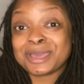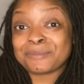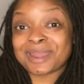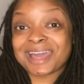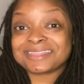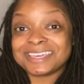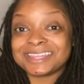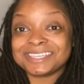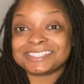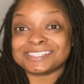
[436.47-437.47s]
But I think
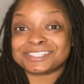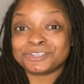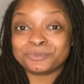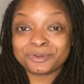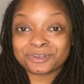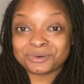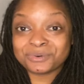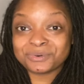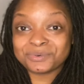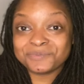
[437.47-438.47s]
this is super
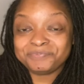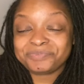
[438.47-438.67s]
cool,